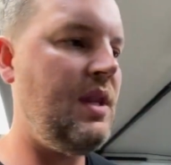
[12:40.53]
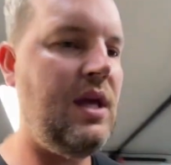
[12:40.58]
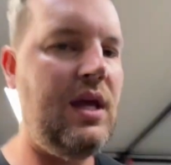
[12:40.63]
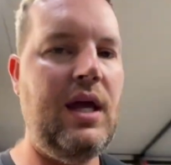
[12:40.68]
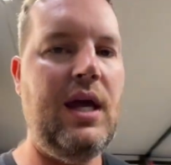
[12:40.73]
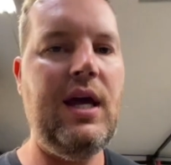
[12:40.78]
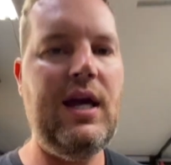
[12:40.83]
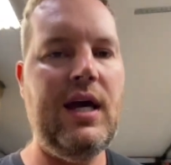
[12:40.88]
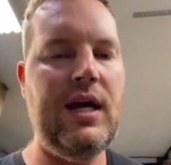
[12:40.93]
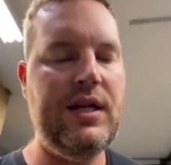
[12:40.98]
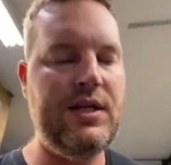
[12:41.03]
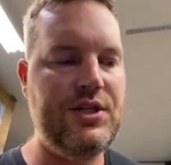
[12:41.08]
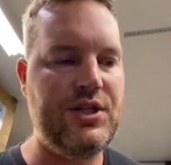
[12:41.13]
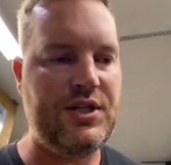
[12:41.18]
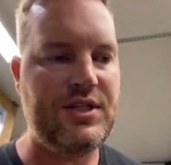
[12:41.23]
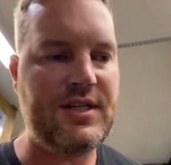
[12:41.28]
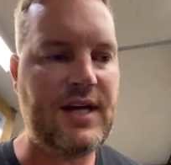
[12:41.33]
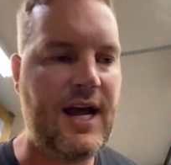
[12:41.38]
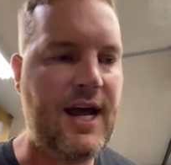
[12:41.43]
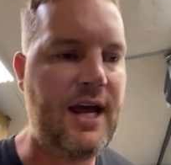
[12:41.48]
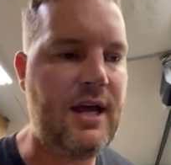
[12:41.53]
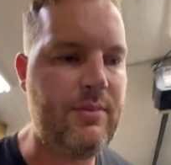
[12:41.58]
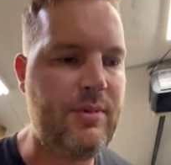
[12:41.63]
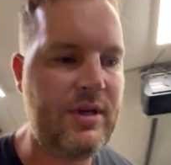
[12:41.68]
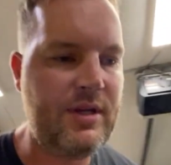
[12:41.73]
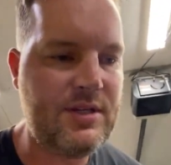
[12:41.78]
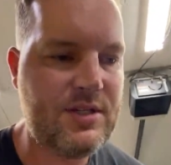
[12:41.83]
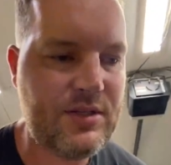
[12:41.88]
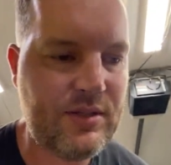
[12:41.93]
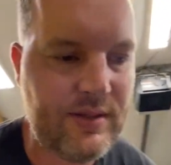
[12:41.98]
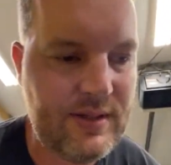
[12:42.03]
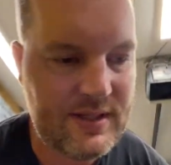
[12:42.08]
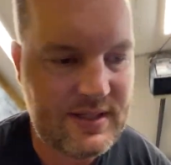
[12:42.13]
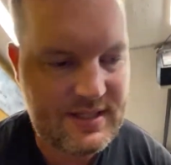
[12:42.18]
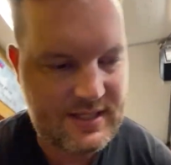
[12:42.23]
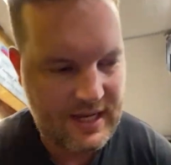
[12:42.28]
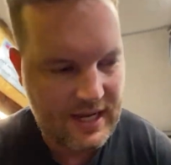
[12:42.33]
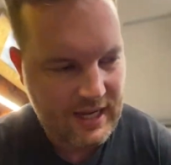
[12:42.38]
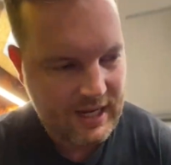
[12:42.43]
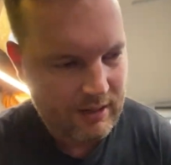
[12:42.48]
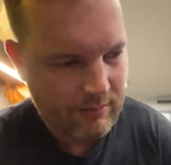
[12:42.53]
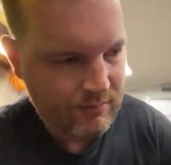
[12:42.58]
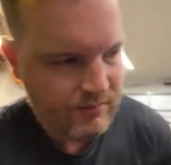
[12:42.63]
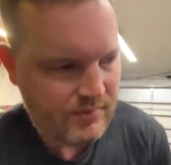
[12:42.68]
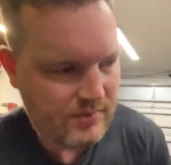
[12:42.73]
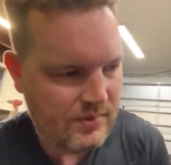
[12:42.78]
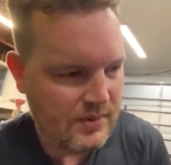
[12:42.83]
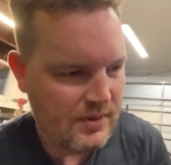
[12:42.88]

and just tie them into the same